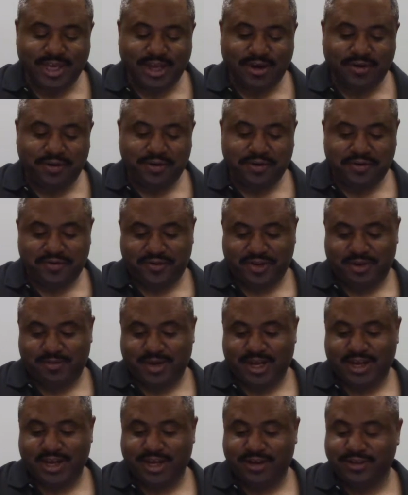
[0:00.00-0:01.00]
I don't know if
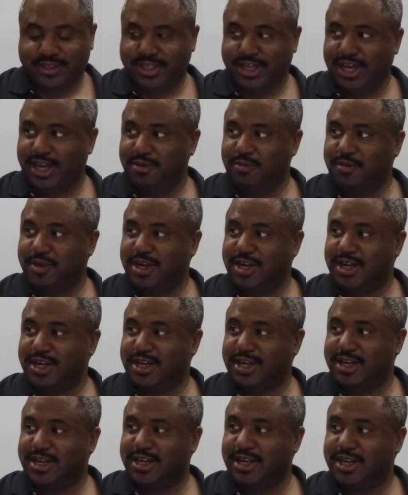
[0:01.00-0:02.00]
anybody else came with it.
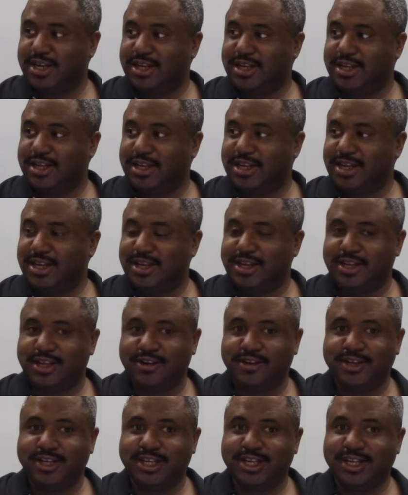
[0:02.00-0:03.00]

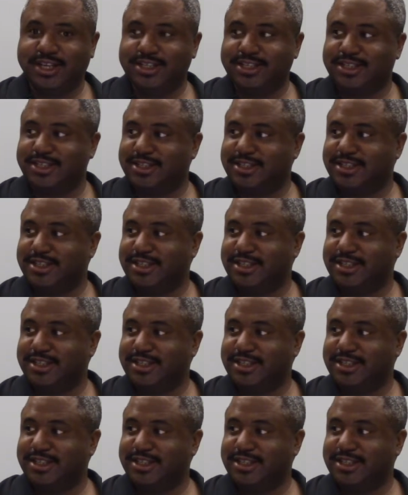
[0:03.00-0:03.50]
They're intelligent.